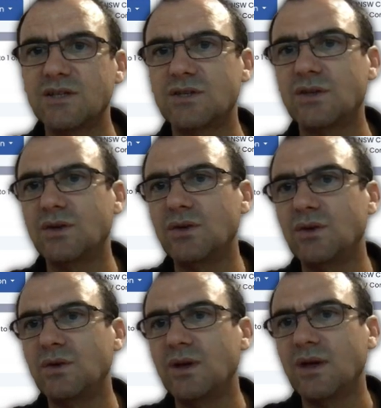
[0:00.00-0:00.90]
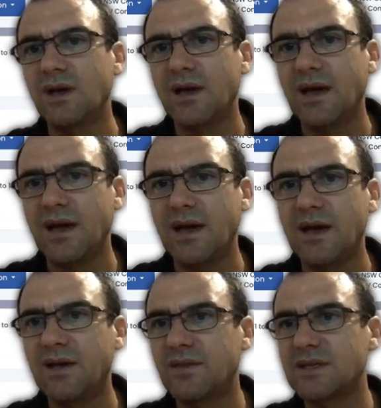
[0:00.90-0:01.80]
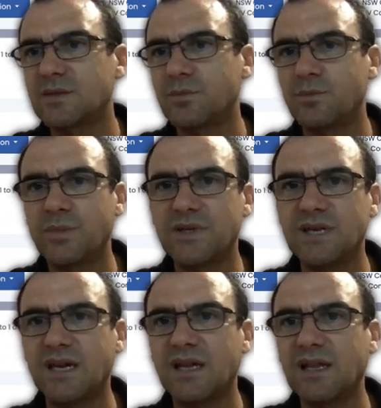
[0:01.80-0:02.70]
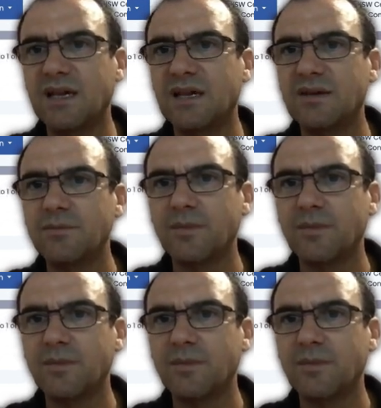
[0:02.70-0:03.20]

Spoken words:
to this particular